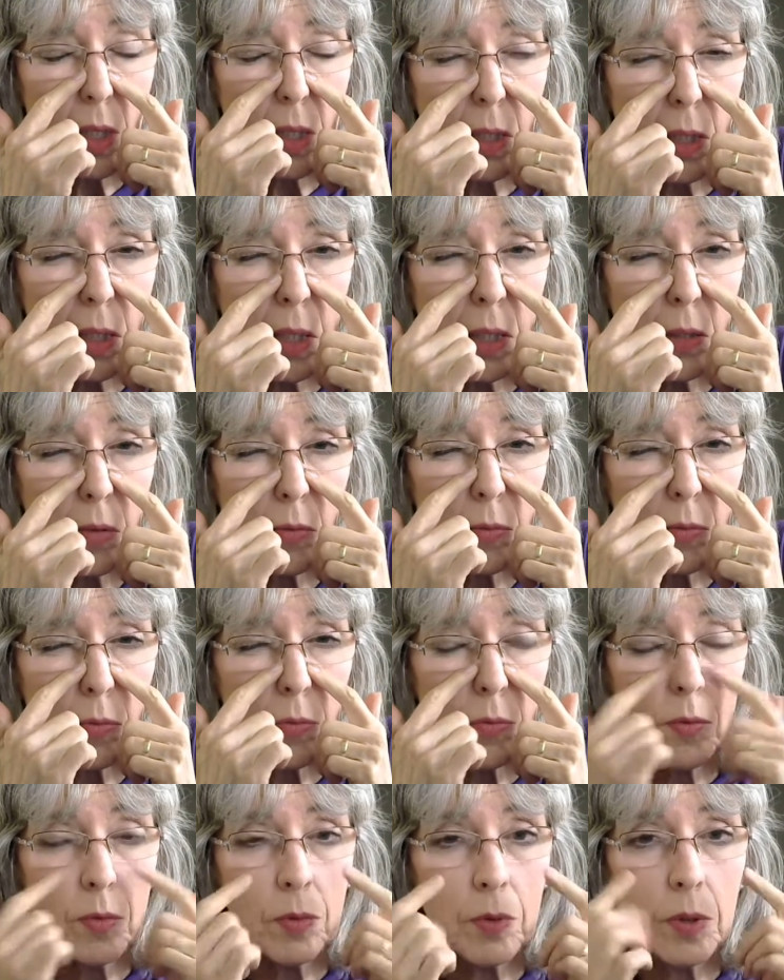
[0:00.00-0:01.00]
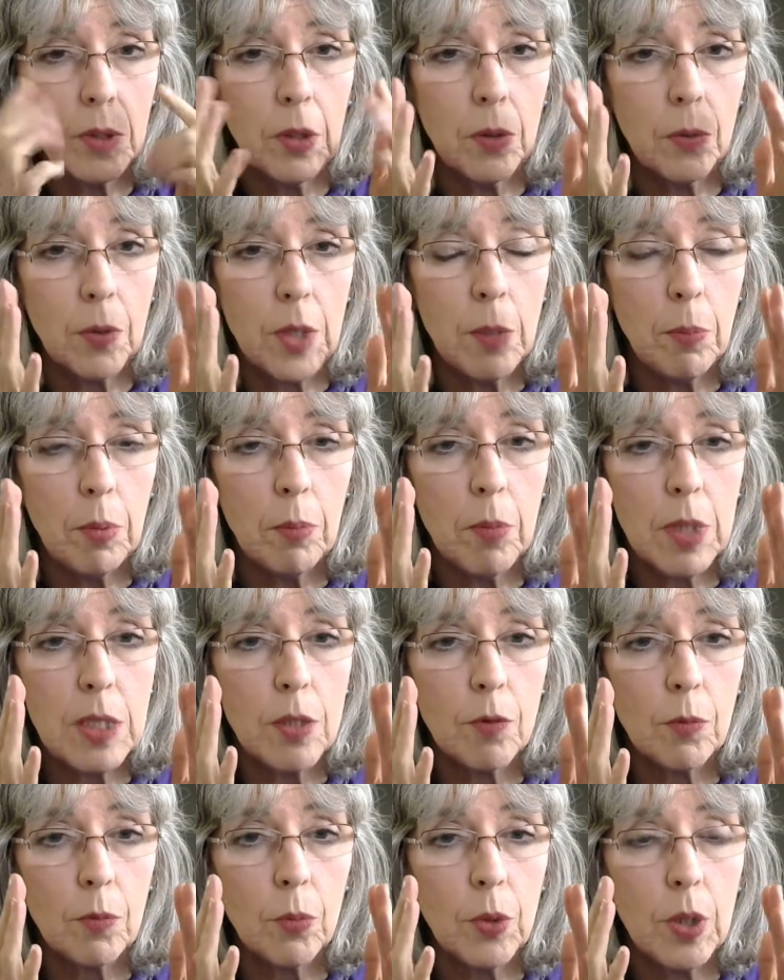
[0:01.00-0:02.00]
kind of, you know, keeping myself
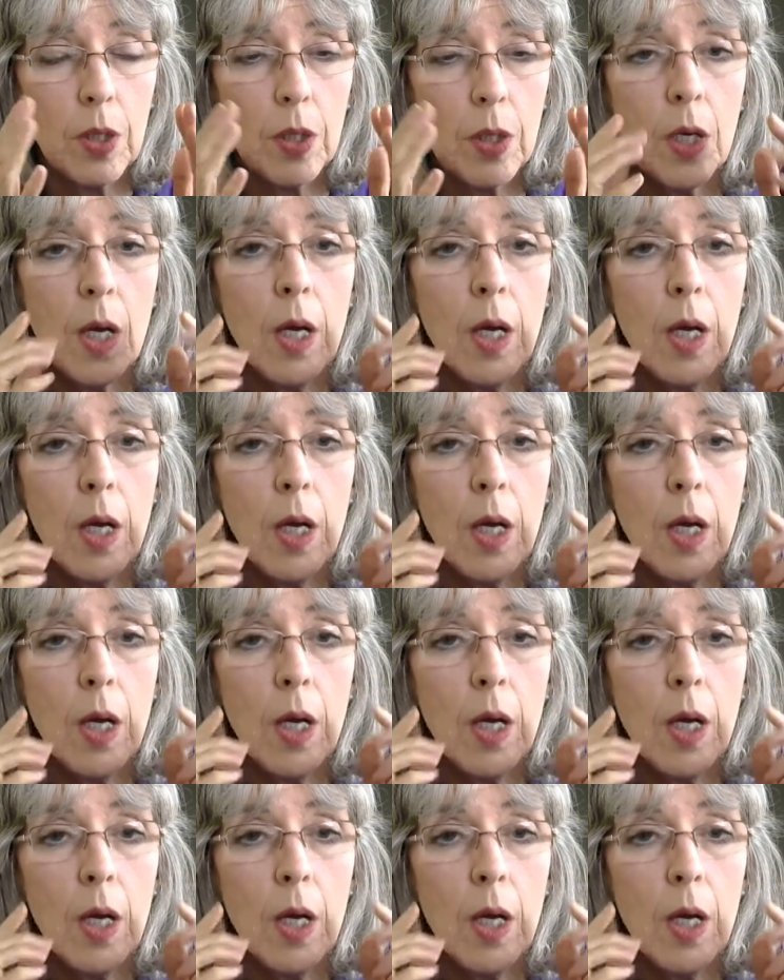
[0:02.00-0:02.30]
from breathing.